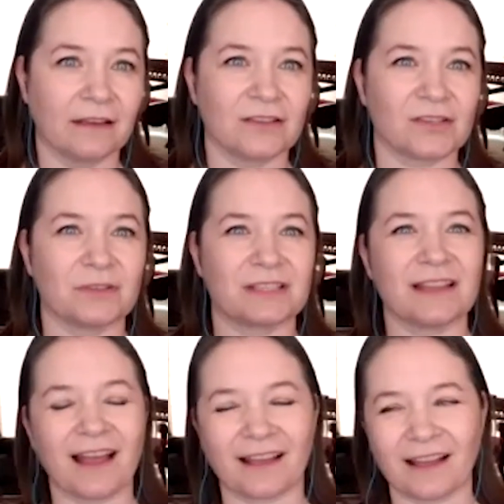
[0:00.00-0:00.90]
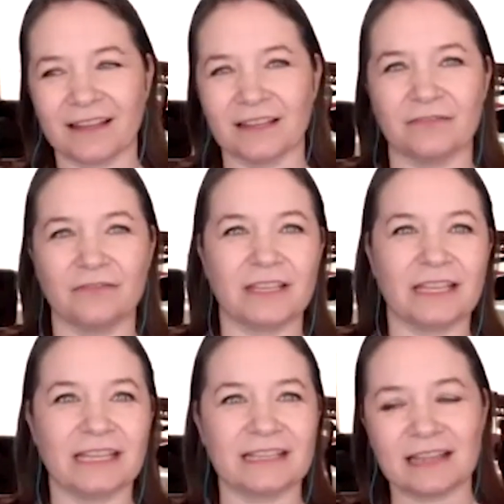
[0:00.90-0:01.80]
So it's not kind of
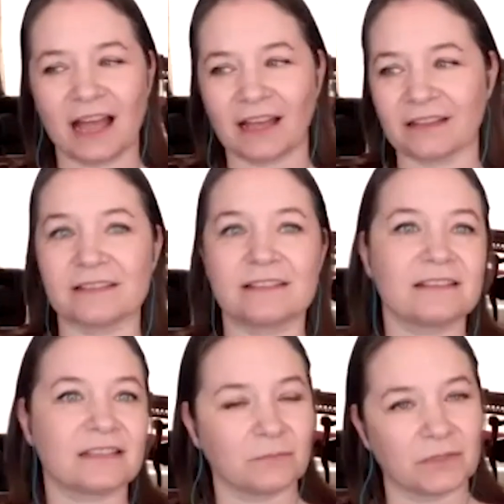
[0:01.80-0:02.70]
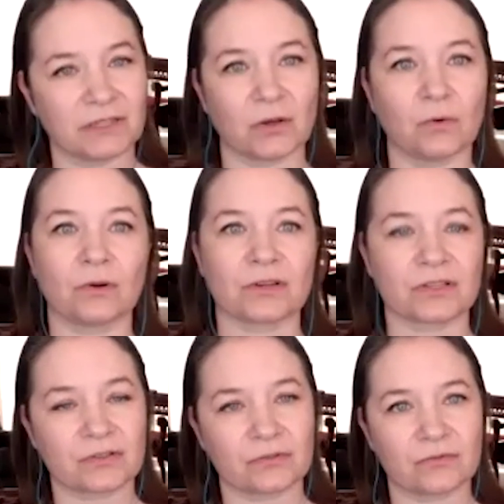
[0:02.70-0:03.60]
it's not consistent with the course